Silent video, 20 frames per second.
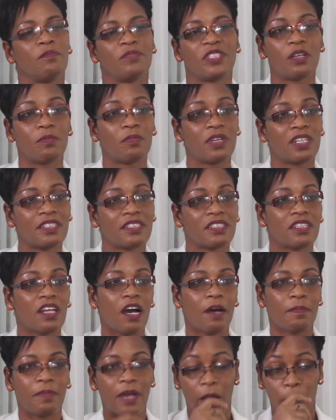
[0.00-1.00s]
Somebody
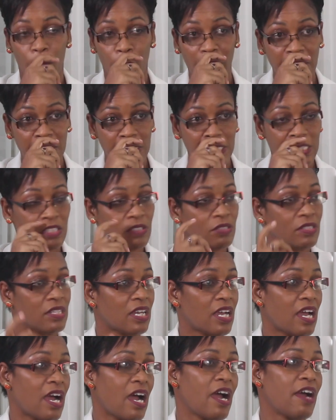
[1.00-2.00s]
stopped. I went into
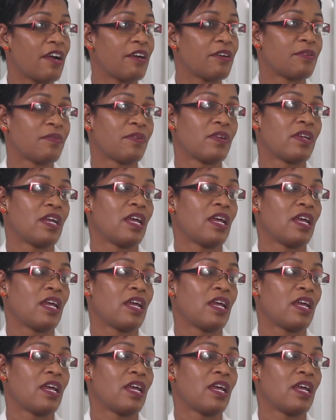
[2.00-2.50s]
the car.